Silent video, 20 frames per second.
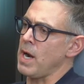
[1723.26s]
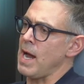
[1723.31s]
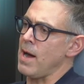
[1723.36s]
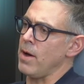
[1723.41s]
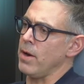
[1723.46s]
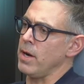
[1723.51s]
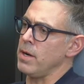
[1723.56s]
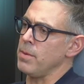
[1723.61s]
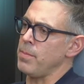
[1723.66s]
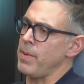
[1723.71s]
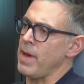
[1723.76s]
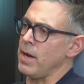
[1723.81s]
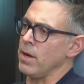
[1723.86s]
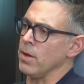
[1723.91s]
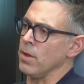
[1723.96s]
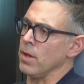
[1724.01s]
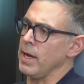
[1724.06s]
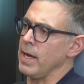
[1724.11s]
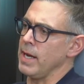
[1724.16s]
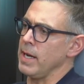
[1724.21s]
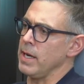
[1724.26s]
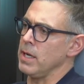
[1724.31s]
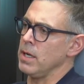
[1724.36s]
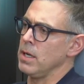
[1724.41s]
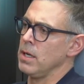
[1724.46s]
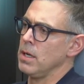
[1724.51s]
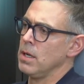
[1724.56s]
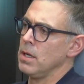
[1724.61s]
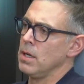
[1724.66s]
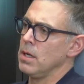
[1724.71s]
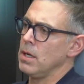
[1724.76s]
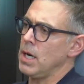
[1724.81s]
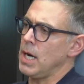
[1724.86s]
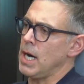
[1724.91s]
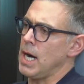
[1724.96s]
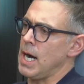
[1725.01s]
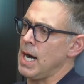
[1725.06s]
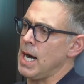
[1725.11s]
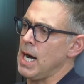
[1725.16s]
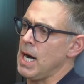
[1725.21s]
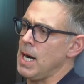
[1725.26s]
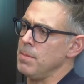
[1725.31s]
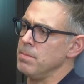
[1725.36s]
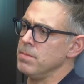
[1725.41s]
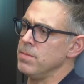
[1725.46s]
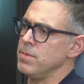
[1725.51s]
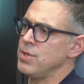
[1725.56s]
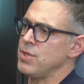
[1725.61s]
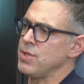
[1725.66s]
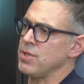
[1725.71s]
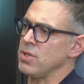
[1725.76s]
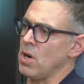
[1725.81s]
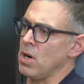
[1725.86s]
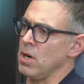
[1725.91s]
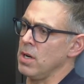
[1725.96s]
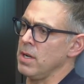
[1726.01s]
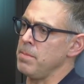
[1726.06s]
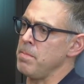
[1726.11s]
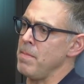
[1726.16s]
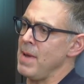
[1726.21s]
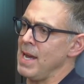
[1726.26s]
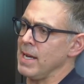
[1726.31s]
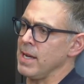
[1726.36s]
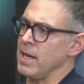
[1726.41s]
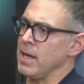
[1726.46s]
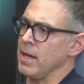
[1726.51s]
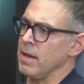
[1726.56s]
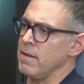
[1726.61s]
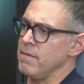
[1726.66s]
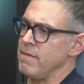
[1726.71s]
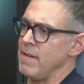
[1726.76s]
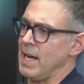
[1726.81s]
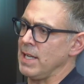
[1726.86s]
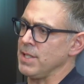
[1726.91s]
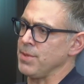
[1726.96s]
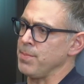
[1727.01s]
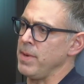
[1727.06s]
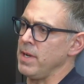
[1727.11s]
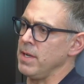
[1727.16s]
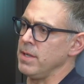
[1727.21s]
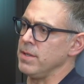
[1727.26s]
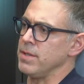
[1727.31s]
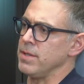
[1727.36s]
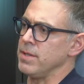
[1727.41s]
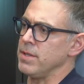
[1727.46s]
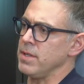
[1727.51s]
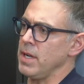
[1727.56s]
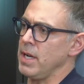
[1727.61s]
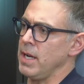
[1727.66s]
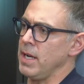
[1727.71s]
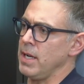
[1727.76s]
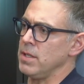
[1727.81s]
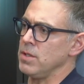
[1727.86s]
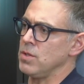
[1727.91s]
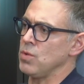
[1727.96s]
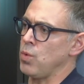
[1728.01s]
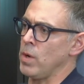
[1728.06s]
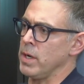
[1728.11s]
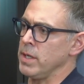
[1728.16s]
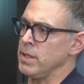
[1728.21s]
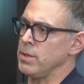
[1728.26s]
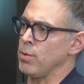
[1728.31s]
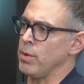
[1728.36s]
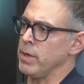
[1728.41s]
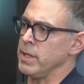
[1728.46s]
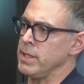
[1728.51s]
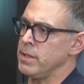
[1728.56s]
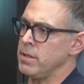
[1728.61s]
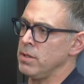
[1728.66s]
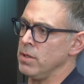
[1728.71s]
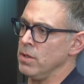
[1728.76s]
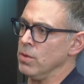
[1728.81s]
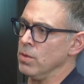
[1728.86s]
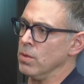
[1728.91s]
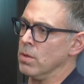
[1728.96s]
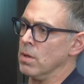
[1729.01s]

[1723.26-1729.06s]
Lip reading: out independently, started making investments in 2022,